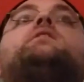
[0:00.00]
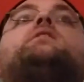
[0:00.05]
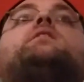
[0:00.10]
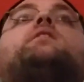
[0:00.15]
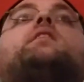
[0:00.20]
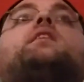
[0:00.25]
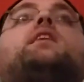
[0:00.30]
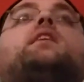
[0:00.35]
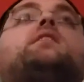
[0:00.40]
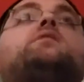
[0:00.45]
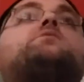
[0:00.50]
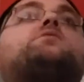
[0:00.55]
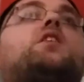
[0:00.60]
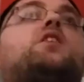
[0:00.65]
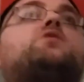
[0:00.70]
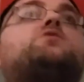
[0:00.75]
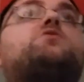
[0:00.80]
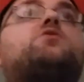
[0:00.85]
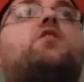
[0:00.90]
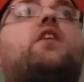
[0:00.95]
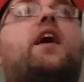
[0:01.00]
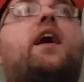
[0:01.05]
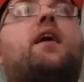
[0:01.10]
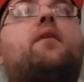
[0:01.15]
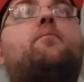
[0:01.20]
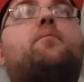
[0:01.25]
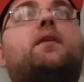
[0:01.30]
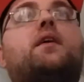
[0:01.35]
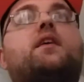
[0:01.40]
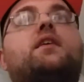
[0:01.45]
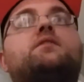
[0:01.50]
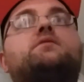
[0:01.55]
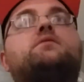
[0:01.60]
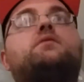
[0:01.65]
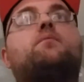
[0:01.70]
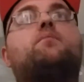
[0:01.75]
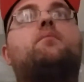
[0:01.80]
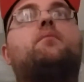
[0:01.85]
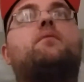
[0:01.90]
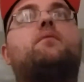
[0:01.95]
he's also a head because
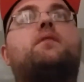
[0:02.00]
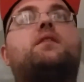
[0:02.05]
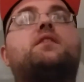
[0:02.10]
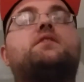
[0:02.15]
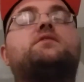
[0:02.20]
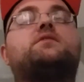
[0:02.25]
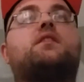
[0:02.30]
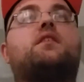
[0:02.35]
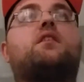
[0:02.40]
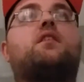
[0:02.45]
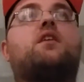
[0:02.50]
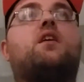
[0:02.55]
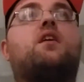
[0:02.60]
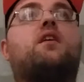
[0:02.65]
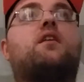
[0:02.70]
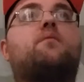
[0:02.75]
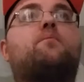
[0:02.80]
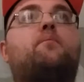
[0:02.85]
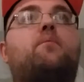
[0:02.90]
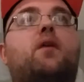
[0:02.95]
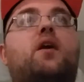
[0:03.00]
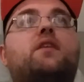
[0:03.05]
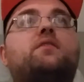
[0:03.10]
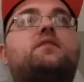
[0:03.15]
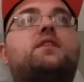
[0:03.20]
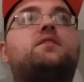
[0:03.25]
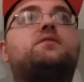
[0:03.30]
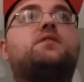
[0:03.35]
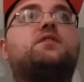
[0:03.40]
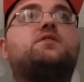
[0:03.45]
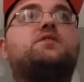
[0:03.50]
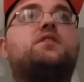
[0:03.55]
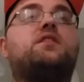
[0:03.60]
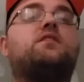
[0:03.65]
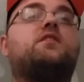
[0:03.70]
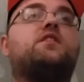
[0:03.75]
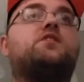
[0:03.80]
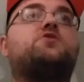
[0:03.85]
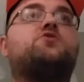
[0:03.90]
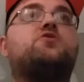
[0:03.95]
the, because the bot that does the
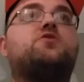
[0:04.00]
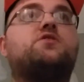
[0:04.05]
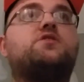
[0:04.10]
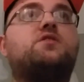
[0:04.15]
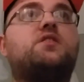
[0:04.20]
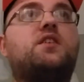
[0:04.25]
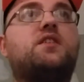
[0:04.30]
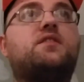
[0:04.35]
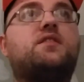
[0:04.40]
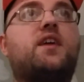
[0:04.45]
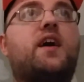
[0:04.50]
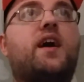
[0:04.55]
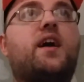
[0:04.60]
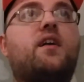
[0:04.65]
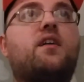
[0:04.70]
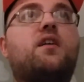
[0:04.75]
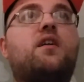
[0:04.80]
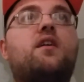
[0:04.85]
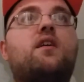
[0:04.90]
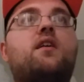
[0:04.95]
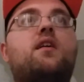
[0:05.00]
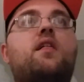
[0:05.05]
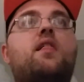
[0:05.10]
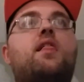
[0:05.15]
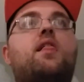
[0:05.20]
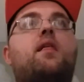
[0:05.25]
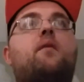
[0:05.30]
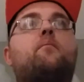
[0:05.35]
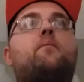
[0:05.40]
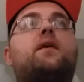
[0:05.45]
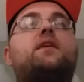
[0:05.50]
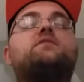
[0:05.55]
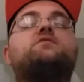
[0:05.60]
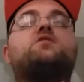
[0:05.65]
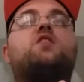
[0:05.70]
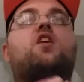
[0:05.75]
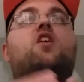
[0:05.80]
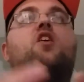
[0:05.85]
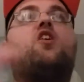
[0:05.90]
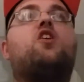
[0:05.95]
electricity attack
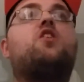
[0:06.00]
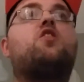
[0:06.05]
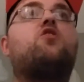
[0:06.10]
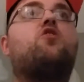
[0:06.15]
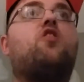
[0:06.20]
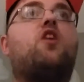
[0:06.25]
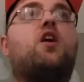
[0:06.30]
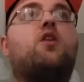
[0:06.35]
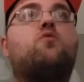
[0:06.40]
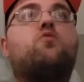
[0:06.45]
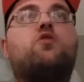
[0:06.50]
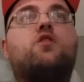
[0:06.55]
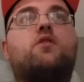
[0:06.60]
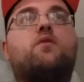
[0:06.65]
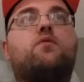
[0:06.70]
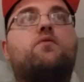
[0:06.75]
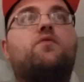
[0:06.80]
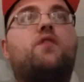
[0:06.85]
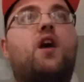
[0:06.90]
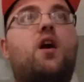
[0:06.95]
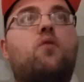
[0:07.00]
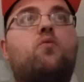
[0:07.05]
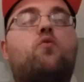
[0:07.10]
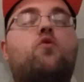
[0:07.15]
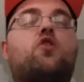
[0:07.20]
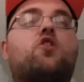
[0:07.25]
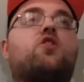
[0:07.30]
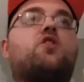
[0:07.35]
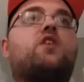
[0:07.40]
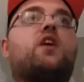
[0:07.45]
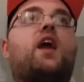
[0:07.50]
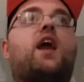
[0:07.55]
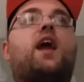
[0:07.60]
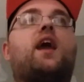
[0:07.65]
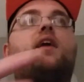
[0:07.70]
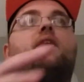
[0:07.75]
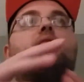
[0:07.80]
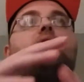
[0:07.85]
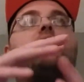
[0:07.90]
makes all clockwork not work, and